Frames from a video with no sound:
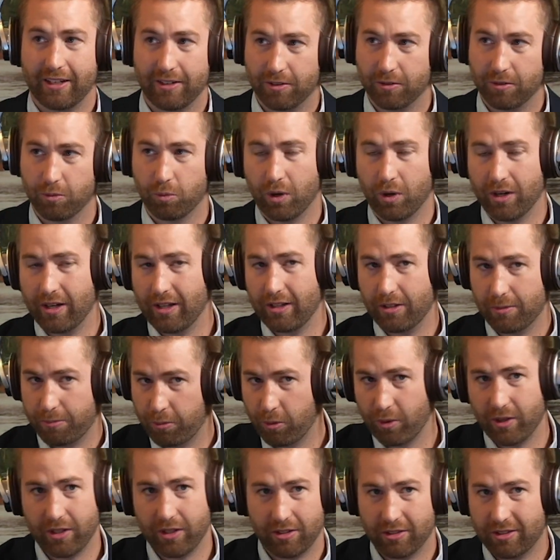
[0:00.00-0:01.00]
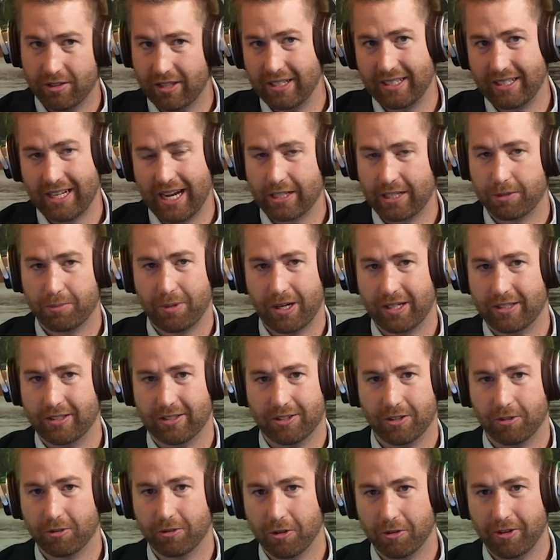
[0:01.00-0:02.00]
One other point, you say tax brackets
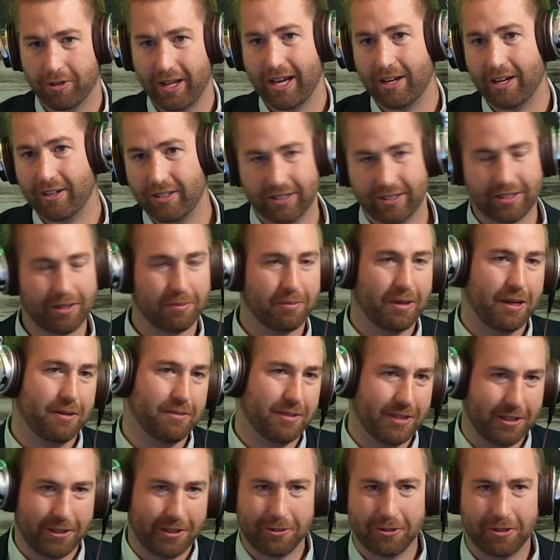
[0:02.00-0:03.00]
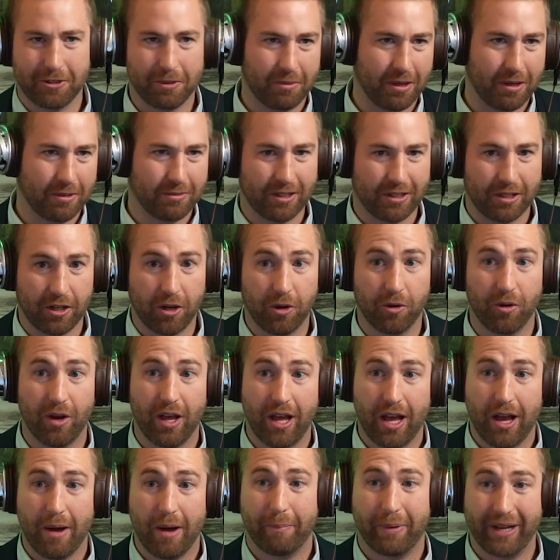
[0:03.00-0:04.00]
don't go down, and sometimes they do, sometimes they don't,
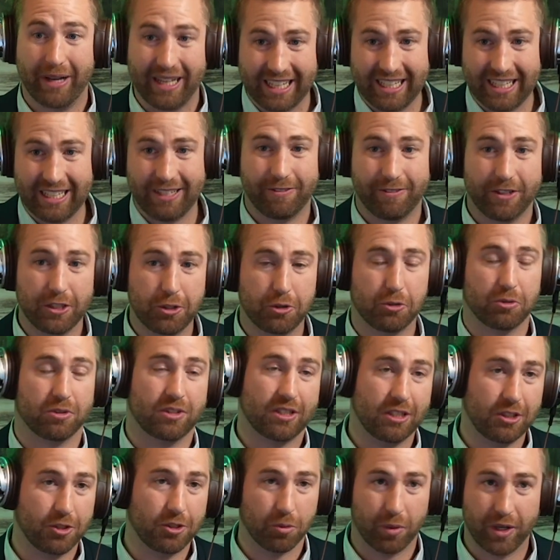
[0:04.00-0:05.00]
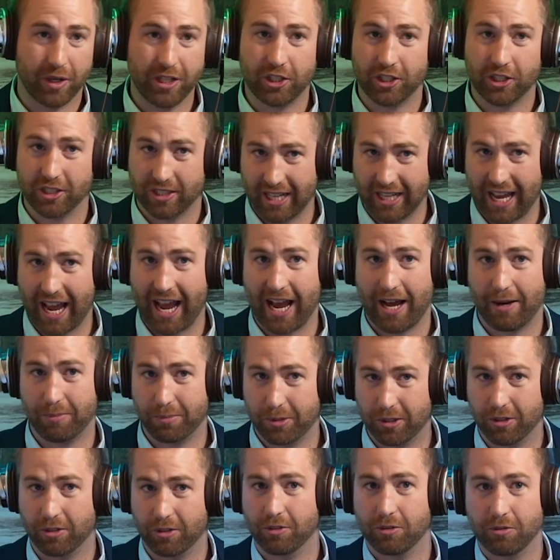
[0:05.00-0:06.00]
but individual situations
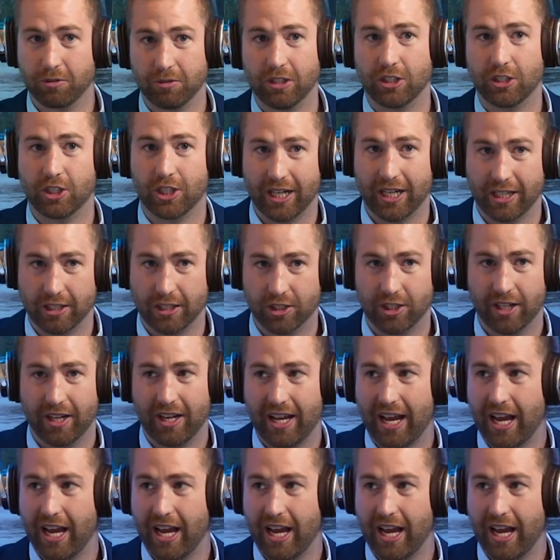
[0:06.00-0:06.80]
absolutely change.